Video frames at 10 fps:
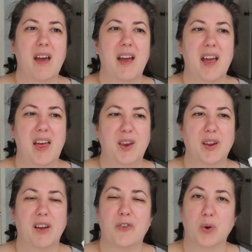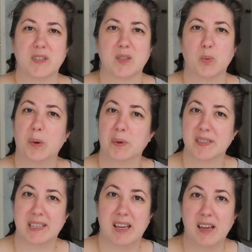And of course, we will
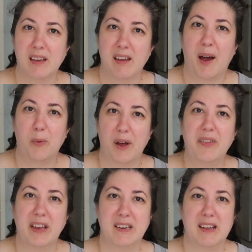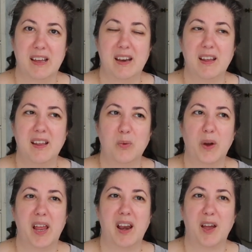see how well they did
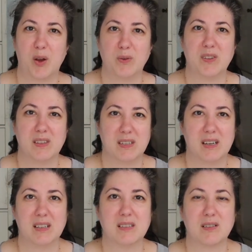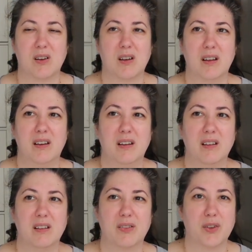when I go to the dentist on
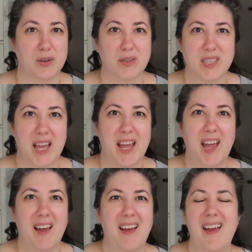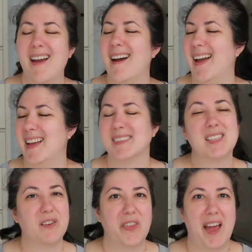Thursday and
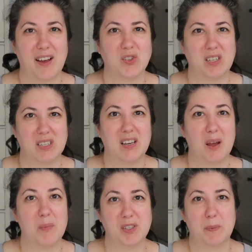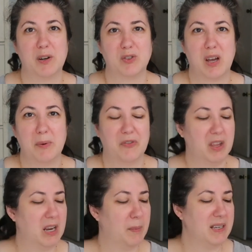see if they actually did a much better job of
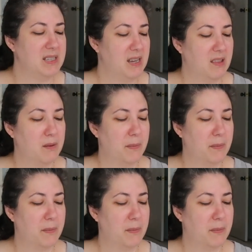cleaning my teeth.